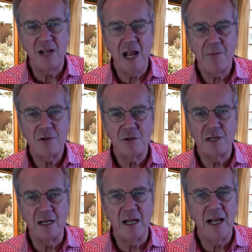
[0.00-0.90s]

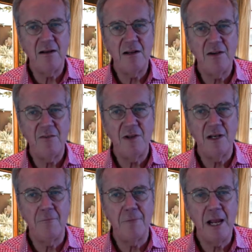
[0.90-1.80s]
capturing lightly defended